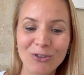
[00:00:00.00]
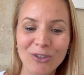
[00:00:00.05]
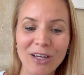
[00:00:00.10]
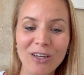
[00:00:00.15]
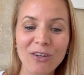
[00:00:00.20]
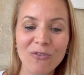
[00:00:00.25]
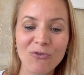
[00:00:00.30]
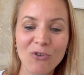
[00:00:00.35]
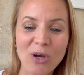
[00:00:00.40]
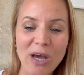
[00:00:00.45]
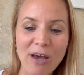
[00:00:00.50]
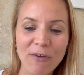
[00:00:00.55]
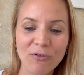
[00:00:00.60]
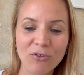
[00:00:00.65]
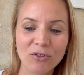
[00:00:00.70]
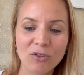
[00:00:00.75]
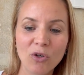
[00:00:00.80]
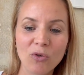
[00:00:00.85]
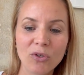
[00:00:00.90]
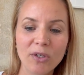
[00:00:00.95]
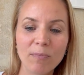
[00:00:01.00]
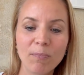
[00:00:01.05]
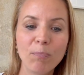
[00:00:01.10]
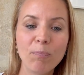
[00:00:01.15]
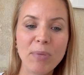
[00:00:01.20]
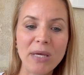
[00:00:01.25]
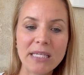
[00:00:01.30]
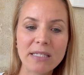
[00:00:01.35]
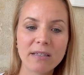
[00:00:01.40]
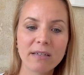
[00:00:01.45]
if you have your own
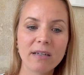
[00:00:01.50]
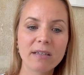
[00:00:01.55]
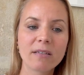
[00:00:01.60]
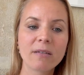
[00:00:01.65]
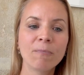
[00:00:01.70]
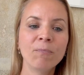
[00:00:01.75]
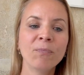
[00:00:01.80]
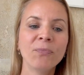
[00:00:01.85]
business.